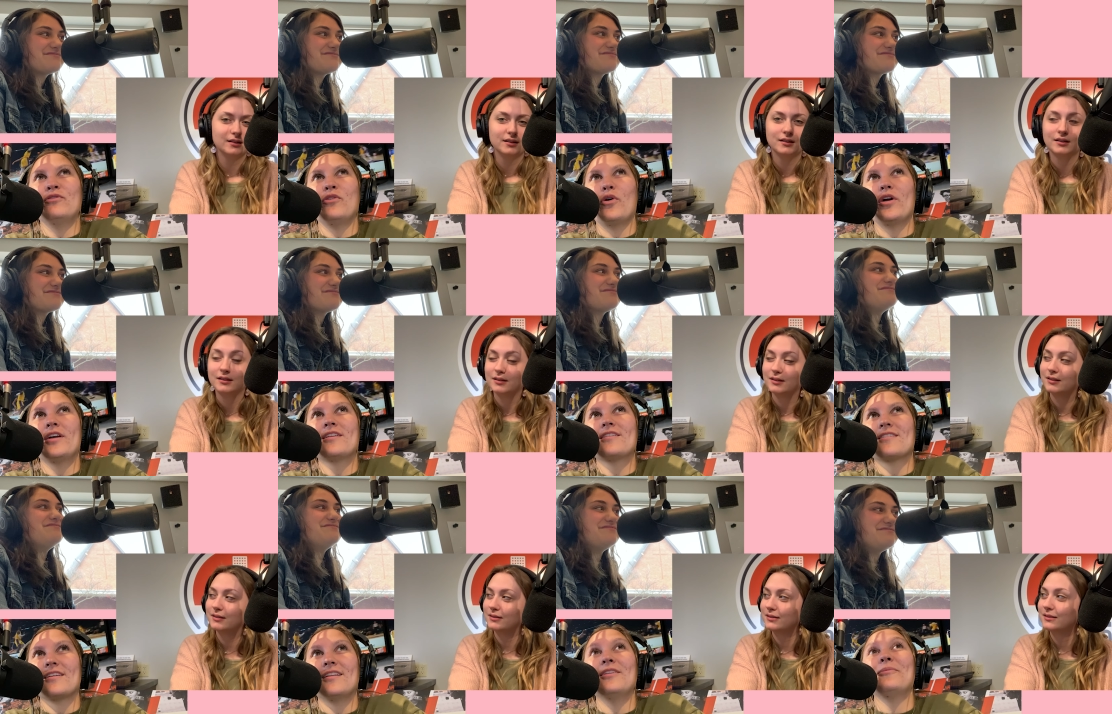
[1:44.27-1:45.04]

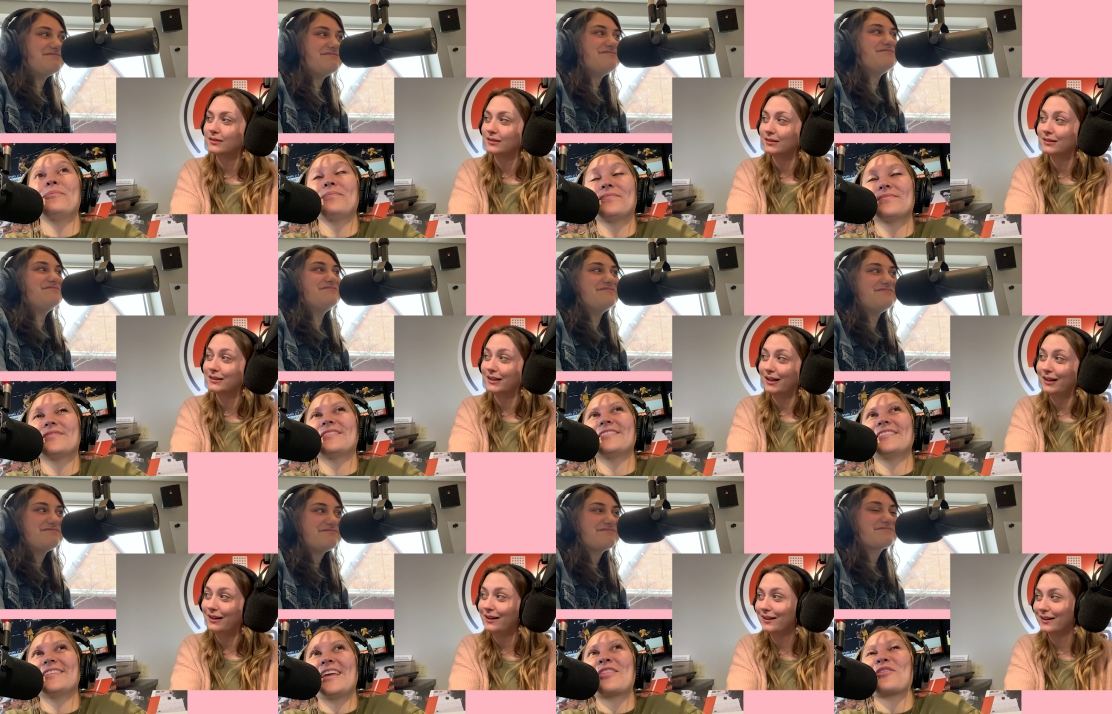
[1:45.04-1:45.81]
Speaker 1: voice. Mm-hmm.
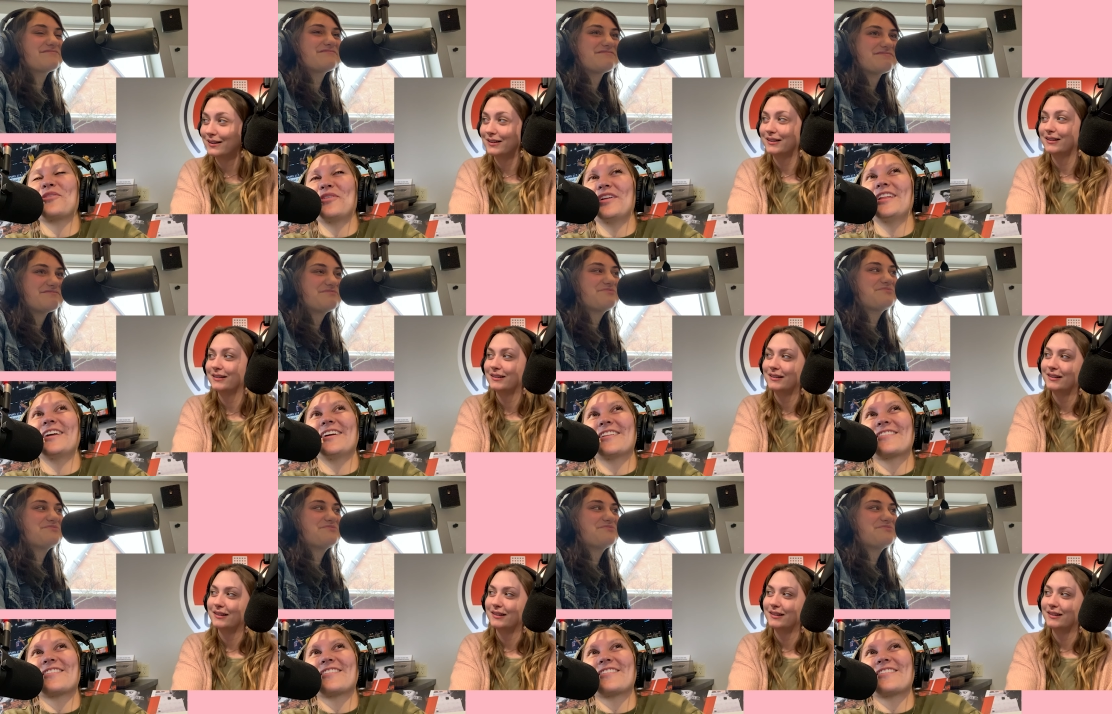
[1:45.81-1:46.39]
Yeah. It's a really good